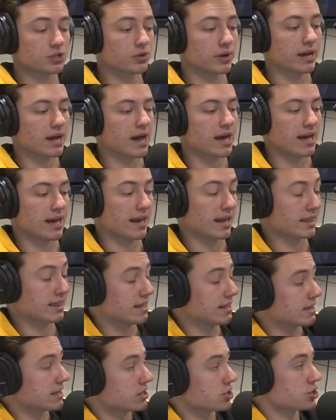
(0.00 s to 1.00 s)
So, I, I and I
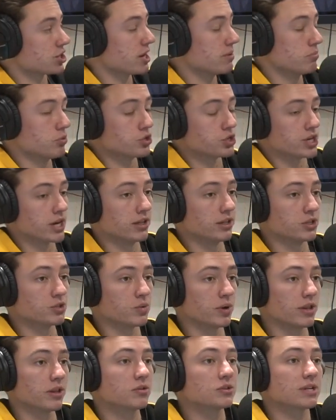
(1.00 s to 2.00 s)
think that Shane Buechele
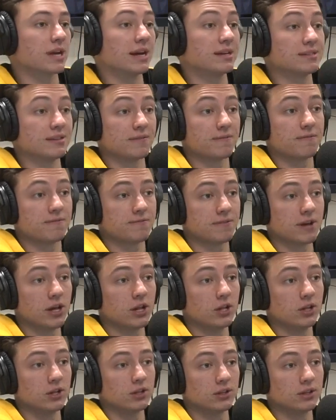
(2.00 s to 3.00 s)
is one of those guys that
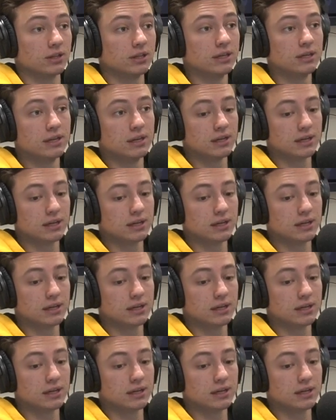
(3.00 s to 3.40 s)
fell